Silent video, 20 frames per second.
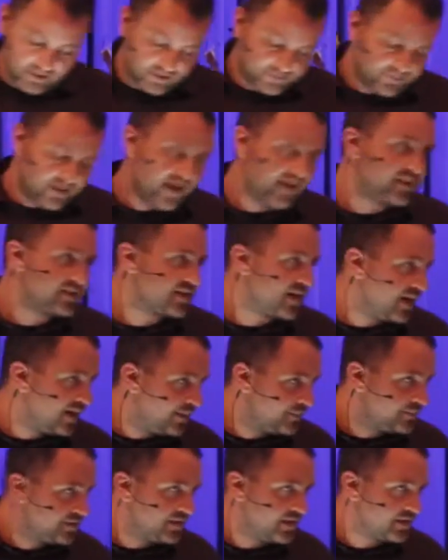It's by this guy
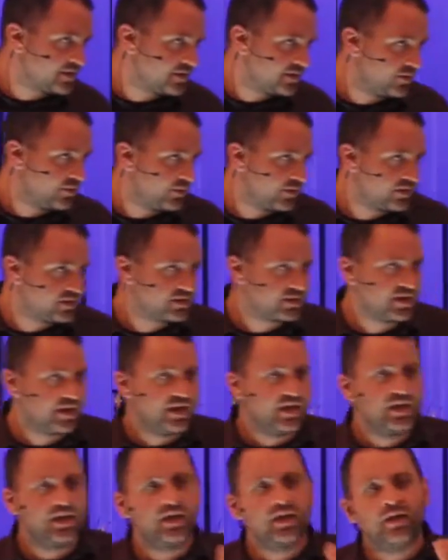named C.S. Lewis.
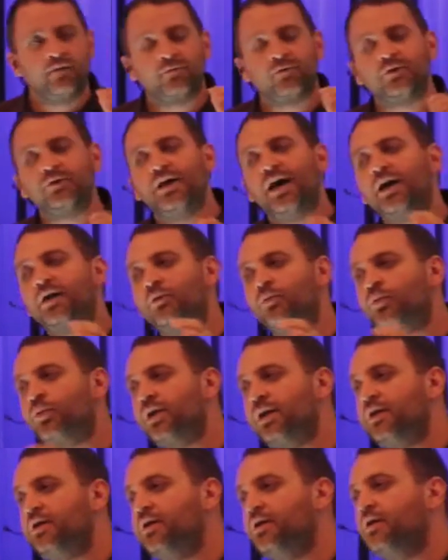If you're not a
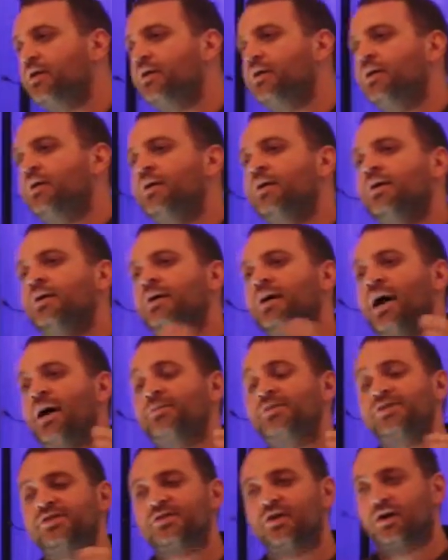reader,
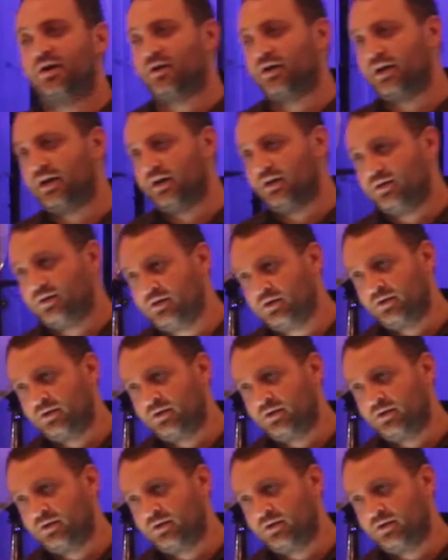I'm sorry.